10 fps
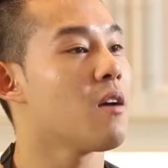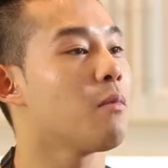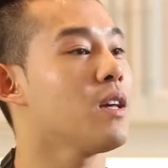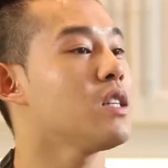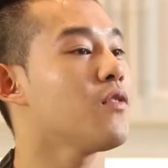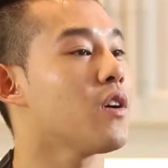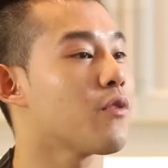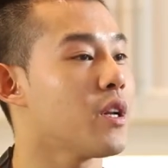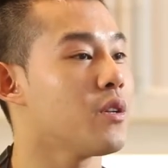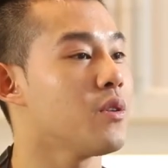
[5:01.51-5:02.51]
please feel
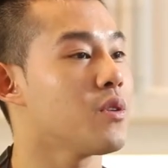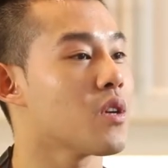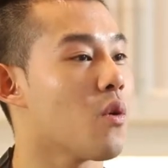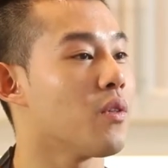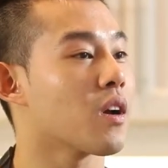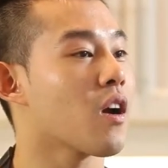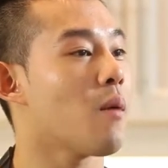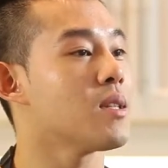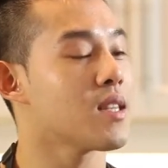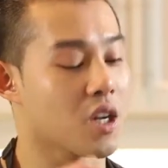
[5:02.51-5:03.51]
free to do so in the
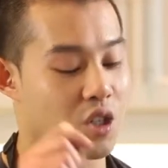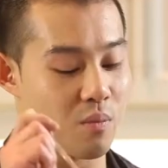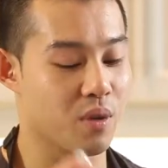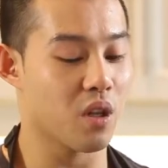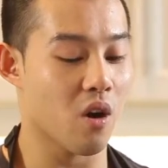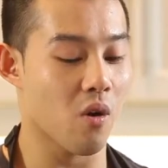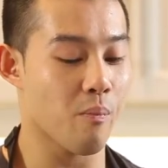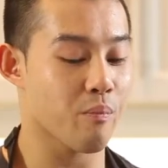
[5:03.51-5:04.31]
comment section below.